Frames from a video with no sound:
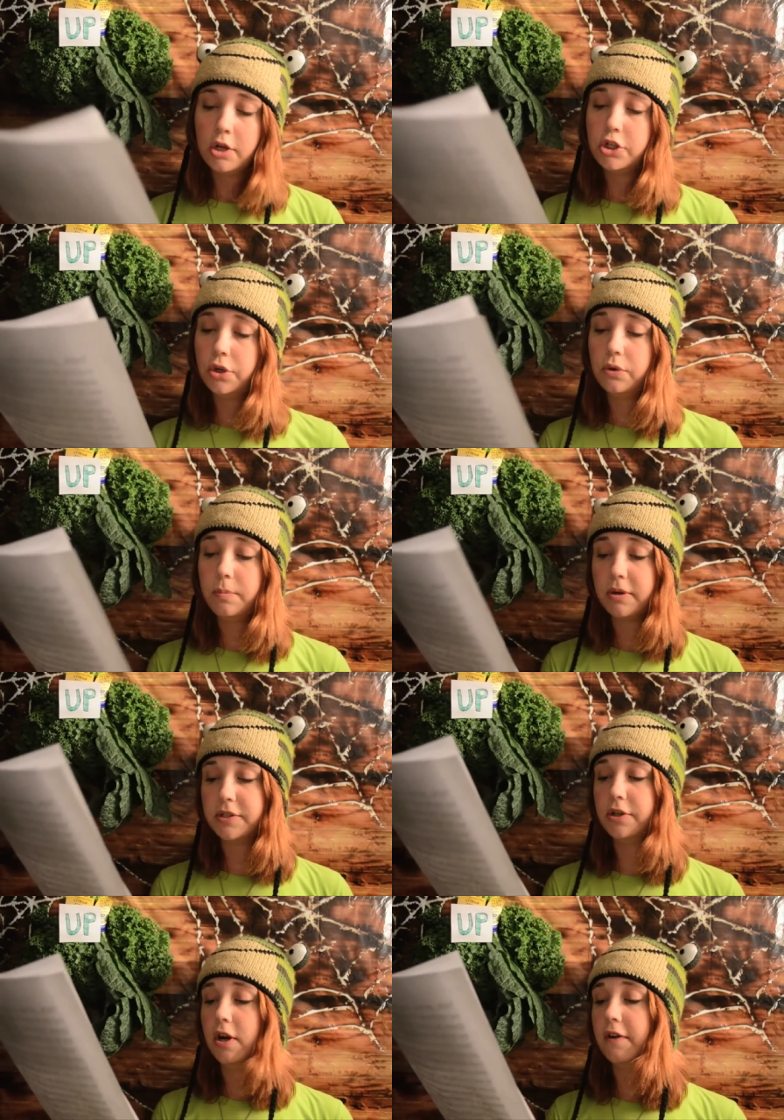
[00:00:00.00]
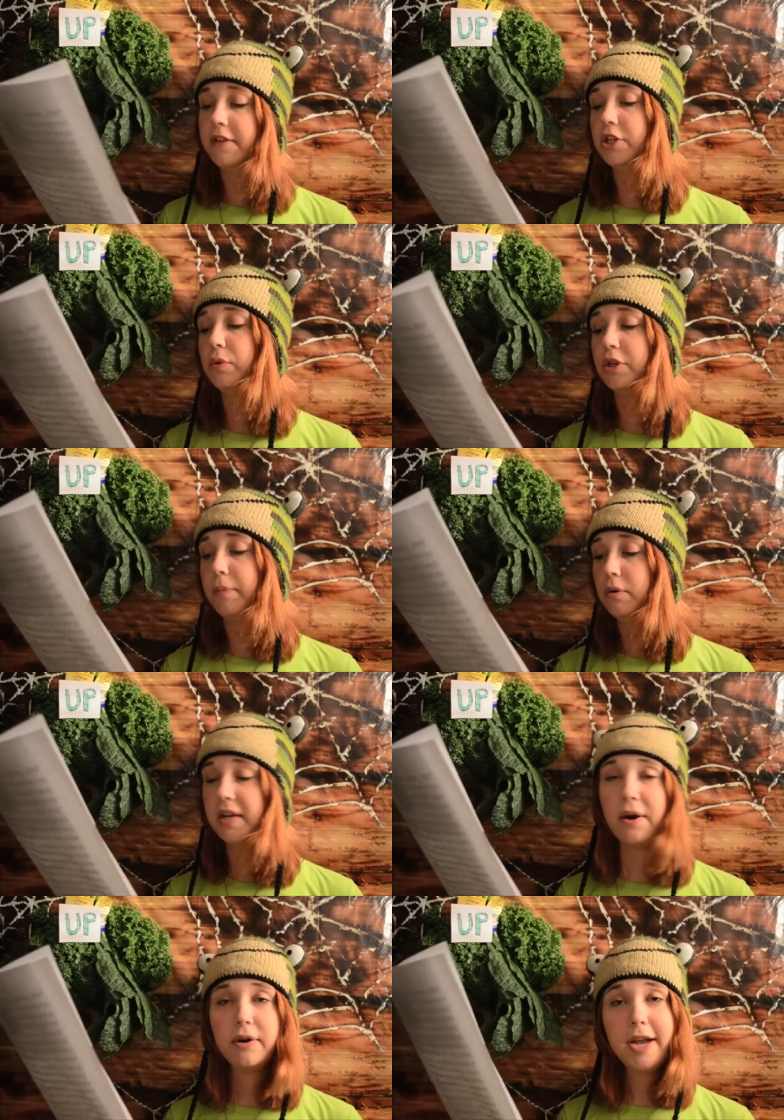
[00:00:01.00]
To the prisoner of Gishwish Boat
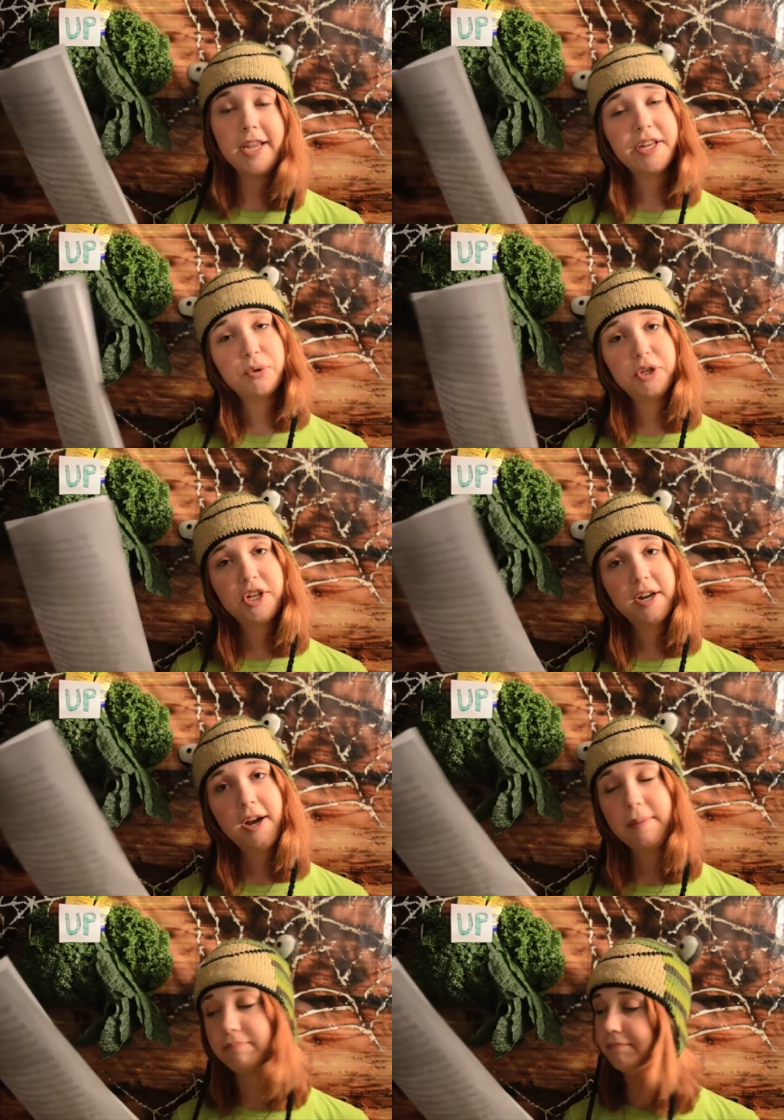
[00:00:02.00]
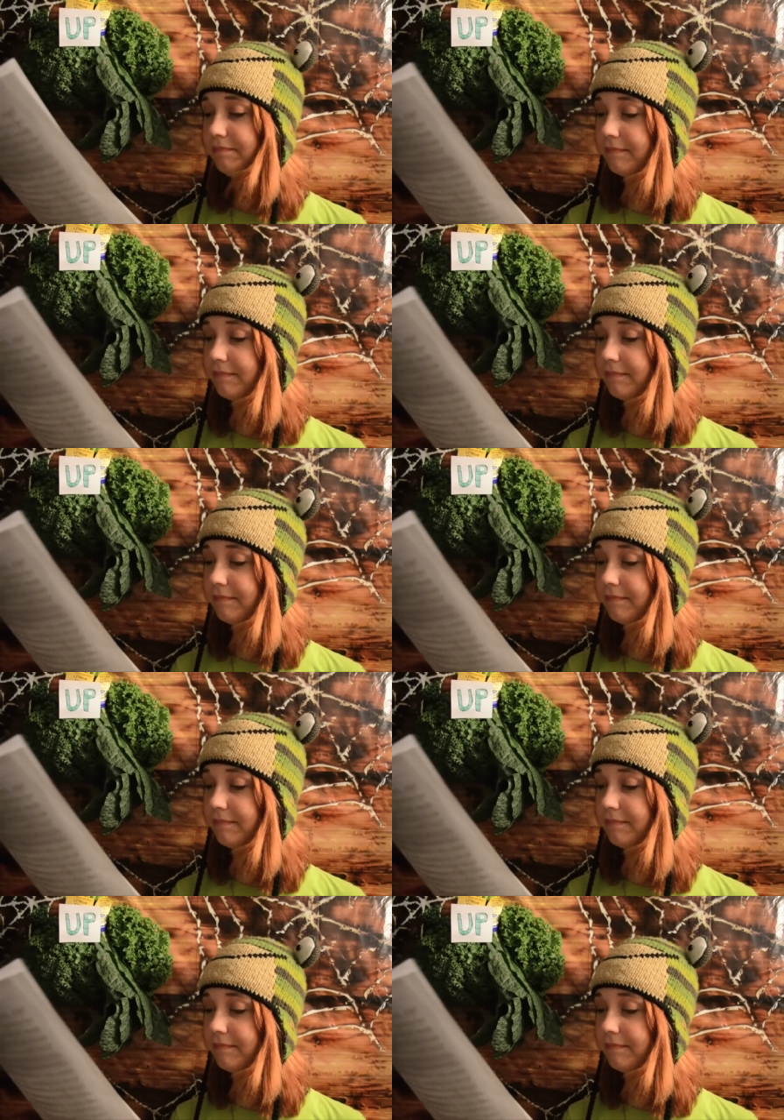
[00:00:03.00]
Tower at gishwish.com.